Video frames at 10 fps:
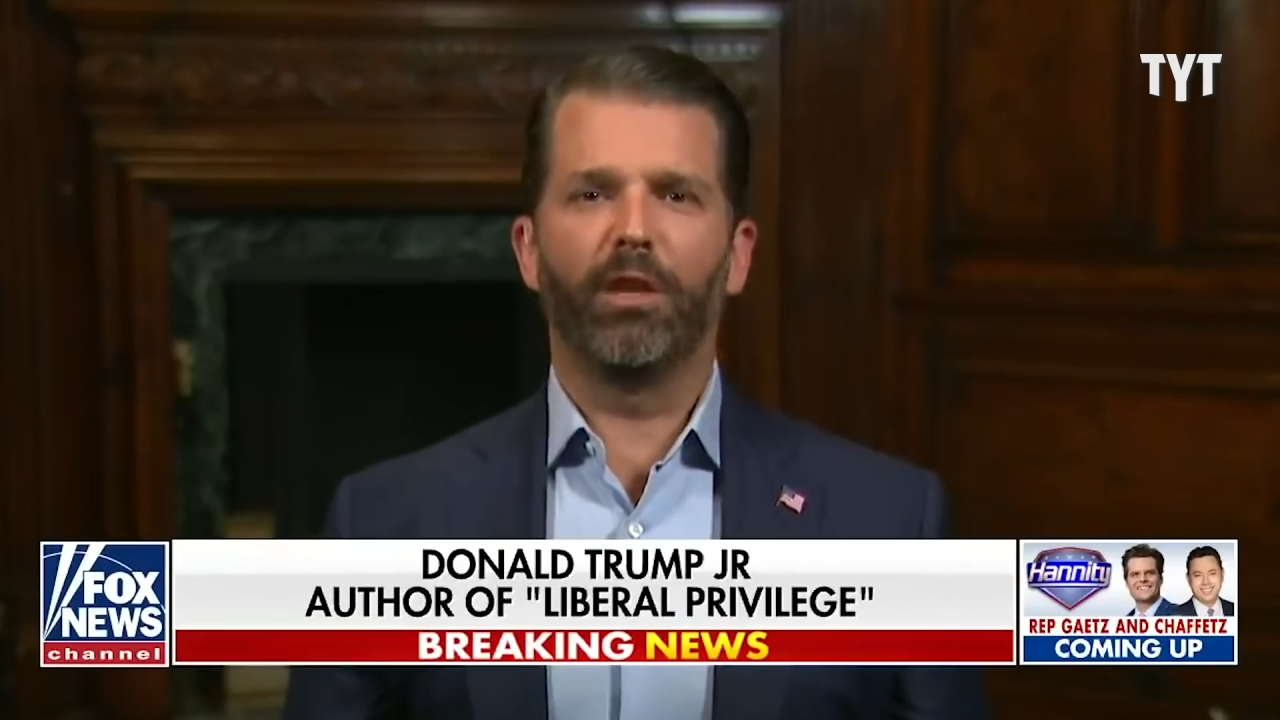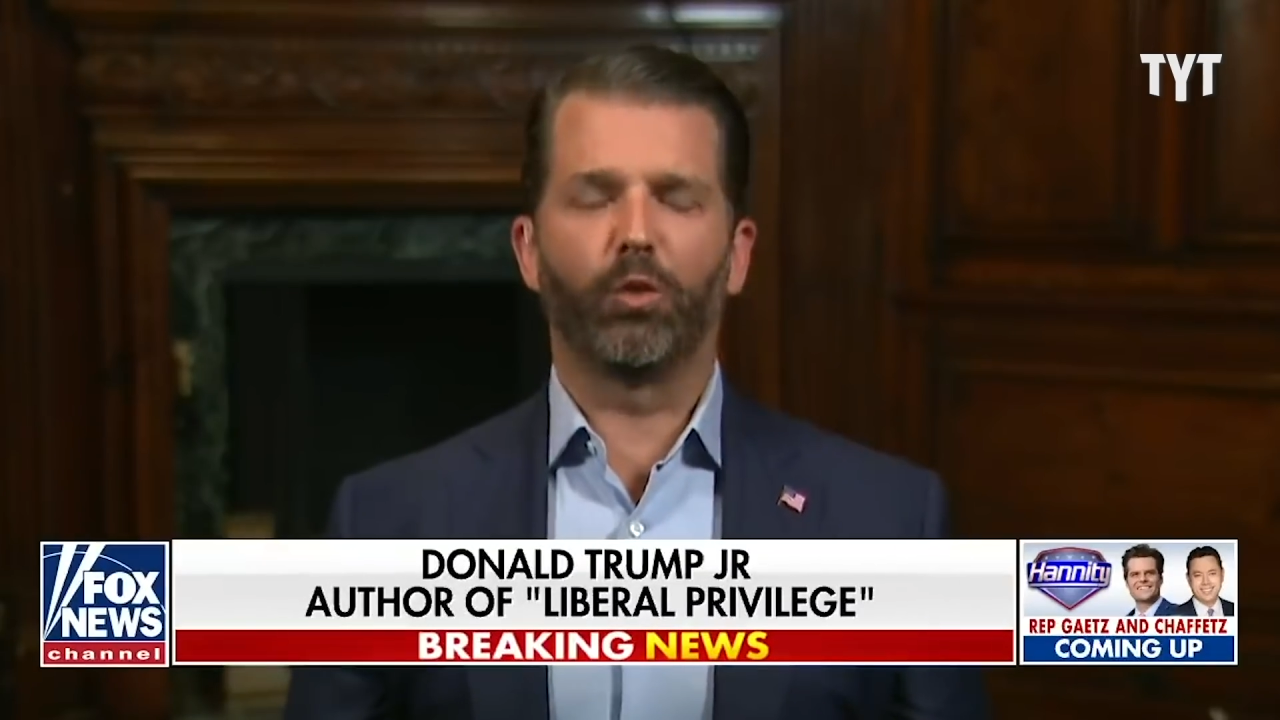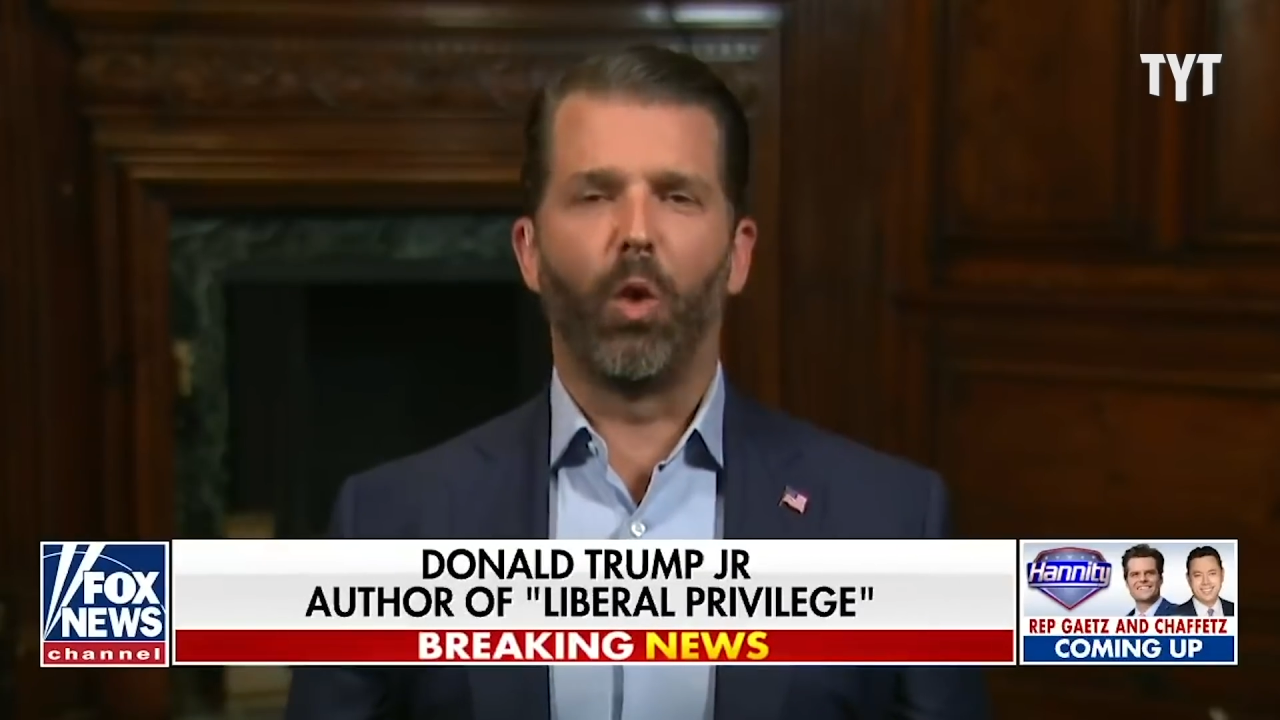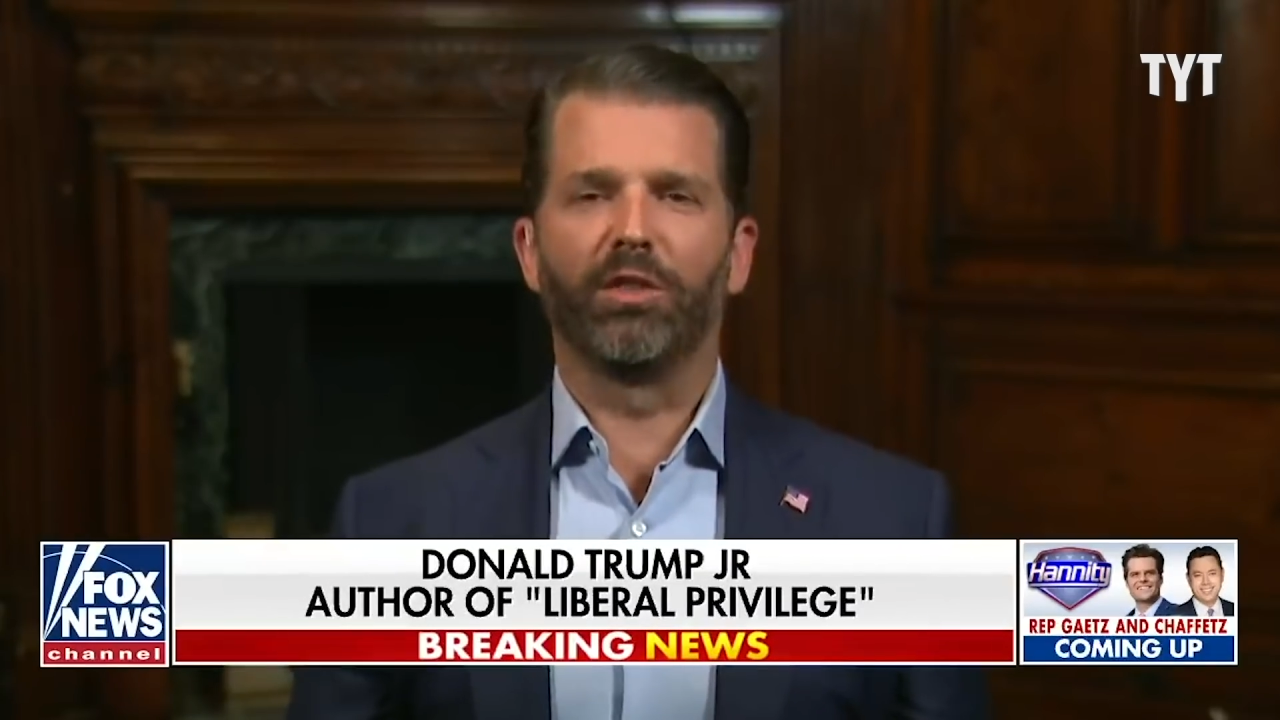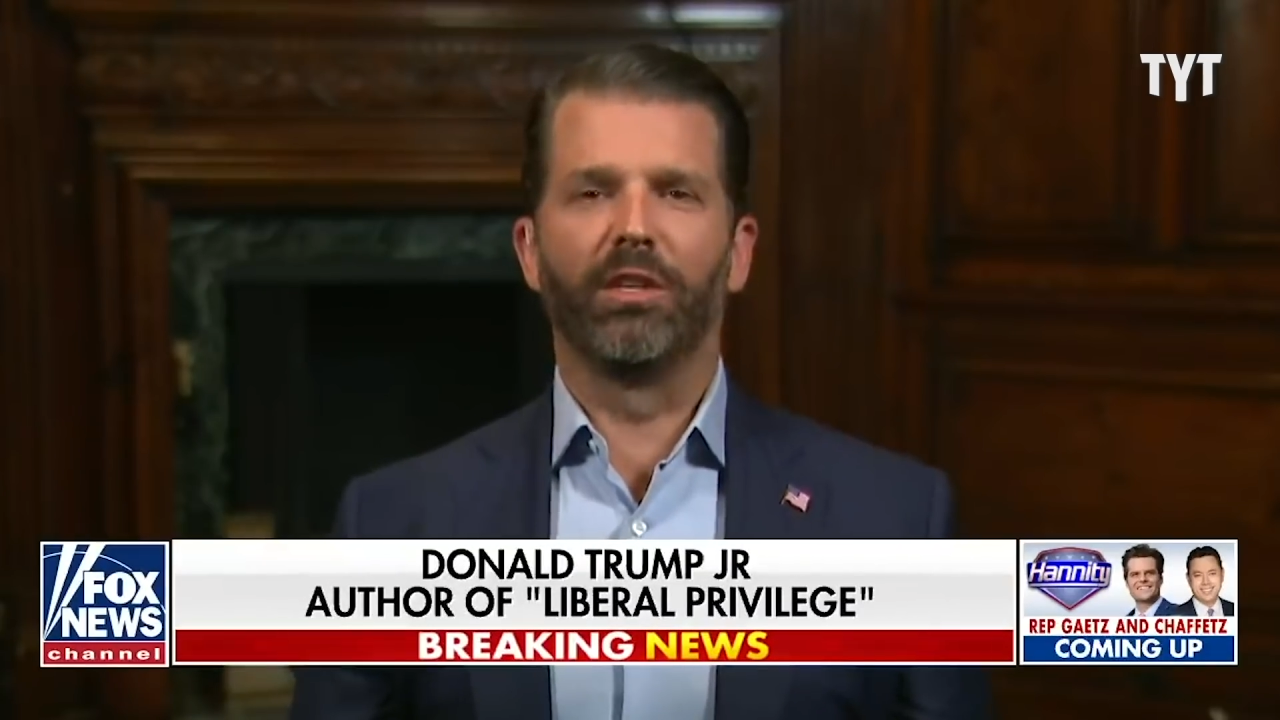
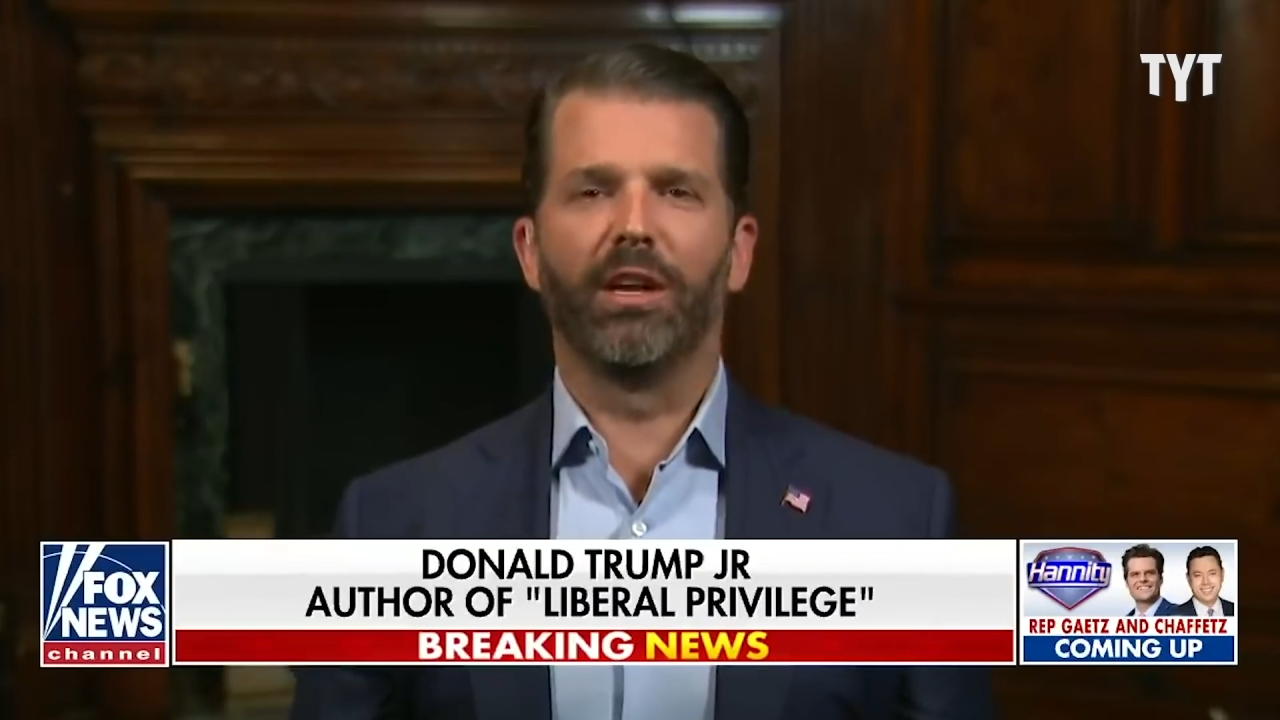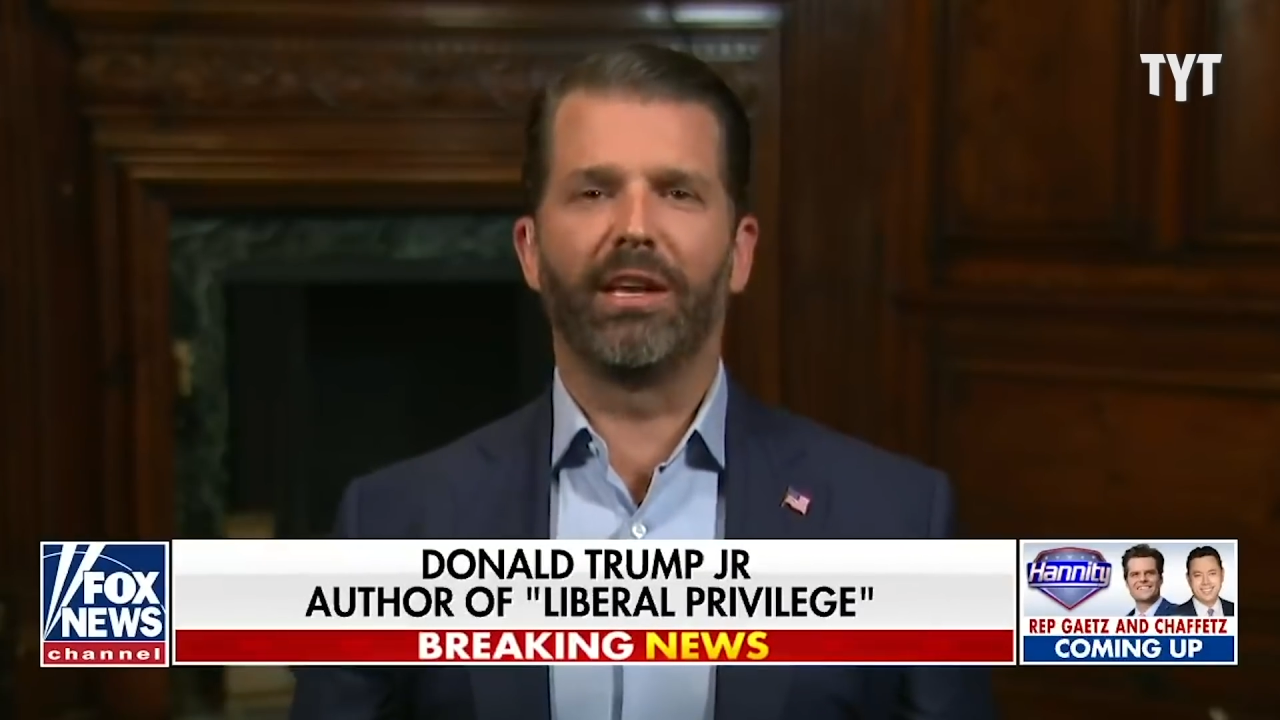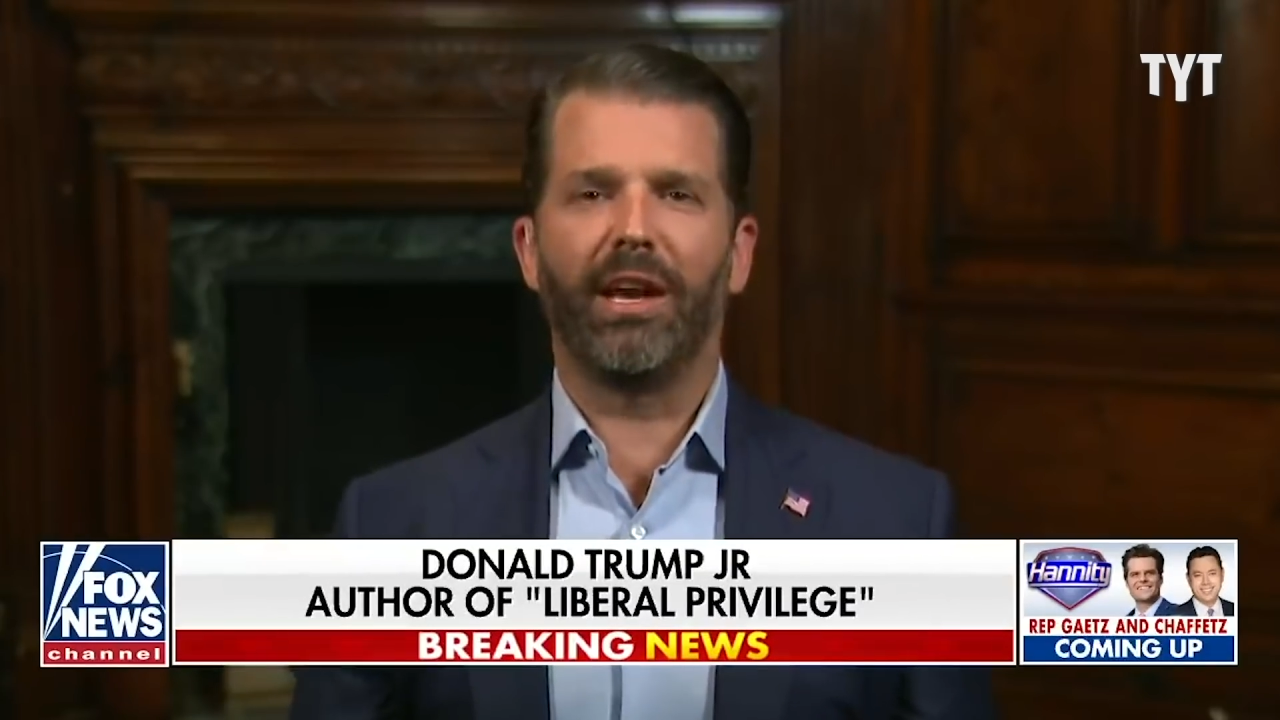descriptors